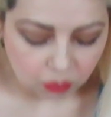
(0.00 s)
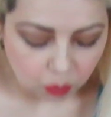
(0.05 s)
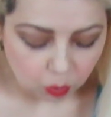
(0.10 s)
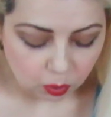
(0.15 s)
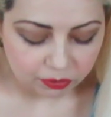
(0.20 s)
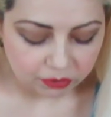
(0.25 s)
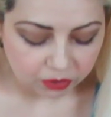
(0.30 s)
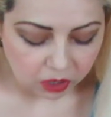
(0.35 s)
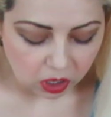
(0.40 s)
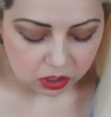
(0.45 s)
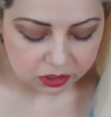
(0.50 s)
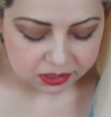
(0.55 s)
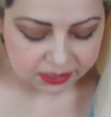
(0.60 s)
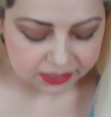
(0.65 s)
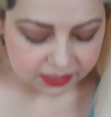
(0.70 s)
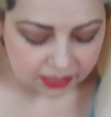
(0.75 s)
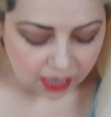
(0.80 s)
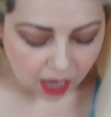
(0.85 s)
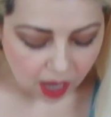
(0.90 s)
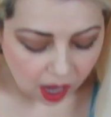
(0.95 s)
with her
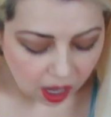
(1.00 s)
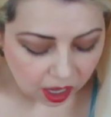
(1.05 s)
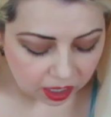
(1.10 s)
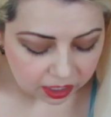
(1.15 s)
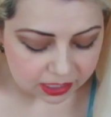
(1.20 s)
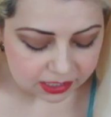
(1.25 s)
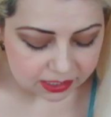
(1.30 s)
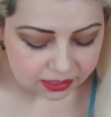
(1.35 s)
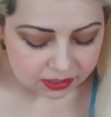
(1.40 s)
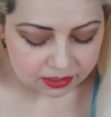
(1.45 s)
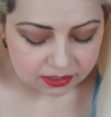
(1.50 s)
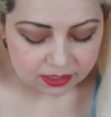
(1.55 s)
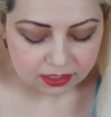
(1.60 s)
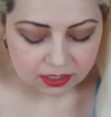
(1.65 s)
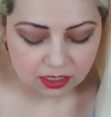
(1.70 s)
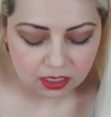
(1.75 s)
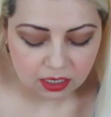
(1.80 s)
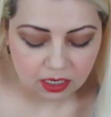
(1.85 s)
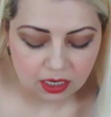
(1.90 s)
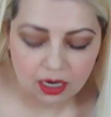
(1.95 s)

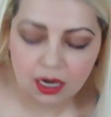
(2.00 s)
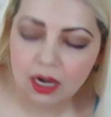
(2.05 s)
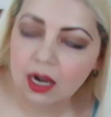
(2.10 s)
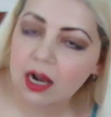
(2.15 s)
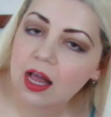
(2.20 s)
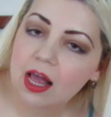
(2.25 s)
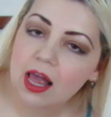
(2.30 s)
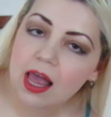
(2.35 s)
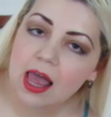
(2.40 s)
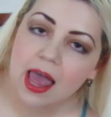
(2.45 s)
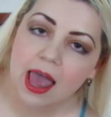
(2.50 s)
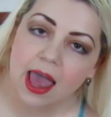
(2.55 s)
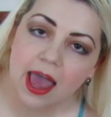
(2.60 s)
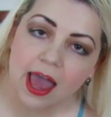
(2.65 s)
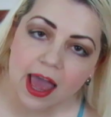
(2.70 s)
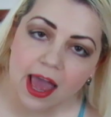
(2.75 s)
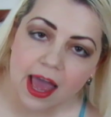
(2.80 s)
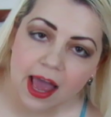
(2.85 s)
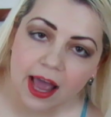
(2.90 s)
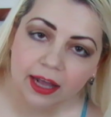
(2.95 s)
size,
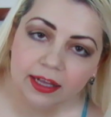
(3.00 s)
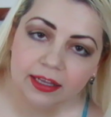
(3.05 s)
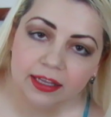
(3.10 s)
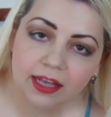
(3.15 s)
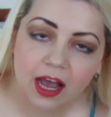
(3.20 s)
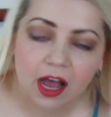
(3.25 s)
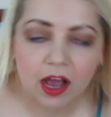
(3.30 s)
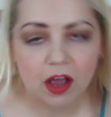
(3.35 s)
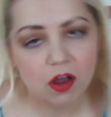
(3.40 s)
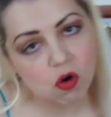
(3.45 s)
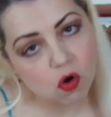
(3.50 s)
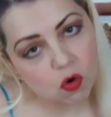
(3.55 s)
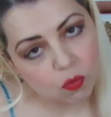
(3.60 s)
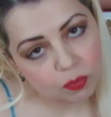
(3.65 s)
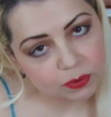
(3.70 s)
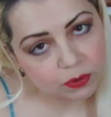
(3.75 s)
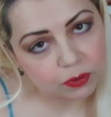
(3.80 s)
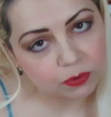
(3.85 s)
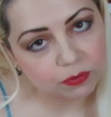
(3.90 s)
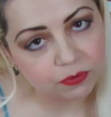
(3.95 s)
and I
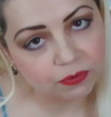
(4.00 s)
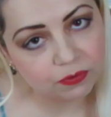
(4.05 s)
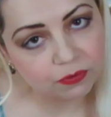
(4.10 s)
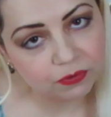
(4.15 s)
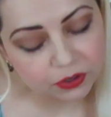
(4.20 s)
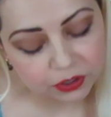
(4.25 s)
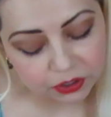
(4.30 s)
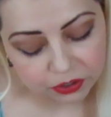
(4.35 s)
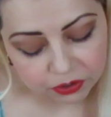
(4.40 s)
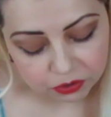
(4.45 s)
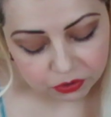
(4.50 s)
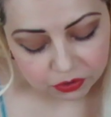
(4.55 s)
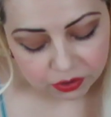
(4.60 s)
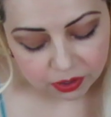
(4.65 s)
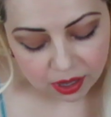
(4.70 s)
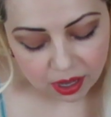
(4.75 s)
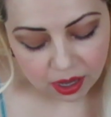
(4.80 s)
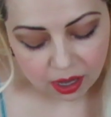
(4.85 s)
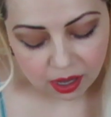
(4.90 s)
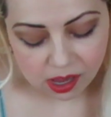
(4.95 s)
hope you
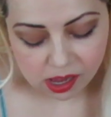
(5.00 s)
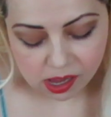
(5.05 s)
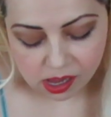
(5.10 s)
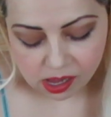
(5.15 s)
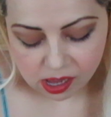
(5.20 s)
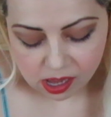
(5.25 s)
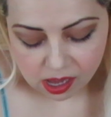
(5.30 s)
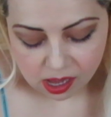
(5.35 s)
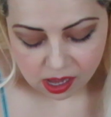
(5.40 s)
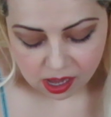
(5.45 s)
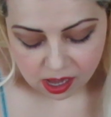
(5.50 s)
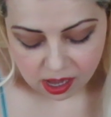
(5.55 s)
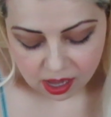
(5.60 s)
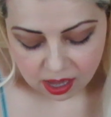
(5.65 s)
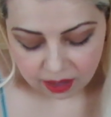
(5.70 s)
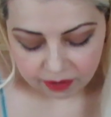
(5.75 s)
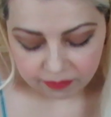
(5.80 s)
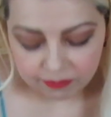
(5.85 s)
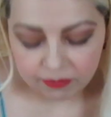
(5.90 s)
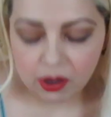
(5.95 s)
feel
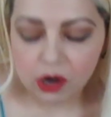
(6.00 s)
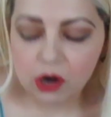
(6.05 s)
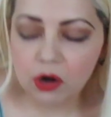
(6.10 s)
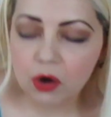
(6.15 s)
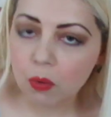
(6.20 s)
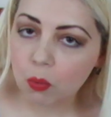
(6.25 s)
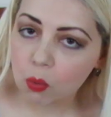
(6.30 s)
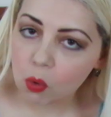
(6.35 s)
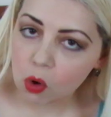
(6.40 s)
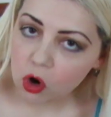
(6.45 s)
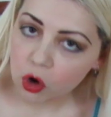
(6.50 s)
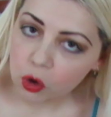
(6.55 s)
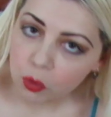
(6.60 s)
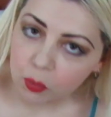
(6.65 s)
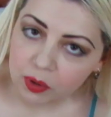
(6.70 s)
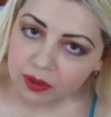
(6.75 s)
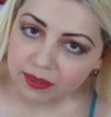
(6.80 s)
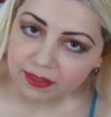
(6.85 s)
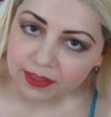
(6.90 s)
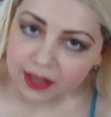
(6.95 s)
very
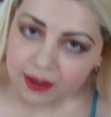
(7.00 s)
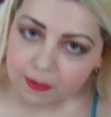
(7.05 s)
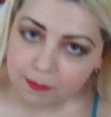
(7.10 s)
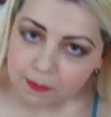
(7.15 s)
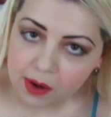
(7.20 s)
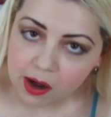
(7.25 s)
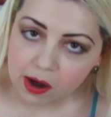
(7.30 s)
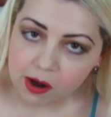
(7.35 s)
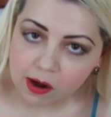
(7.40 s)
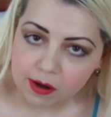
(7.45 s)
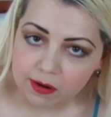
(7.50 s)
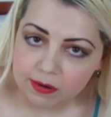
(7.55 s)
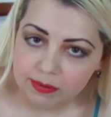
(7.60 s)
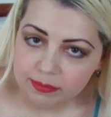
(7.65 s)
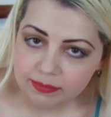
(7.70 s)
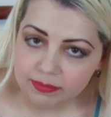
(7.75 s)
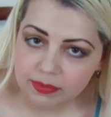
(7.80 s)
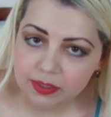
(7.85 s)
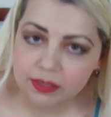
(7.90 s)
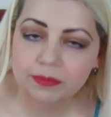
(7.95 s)
warm in them,
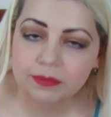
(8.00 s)
Mom.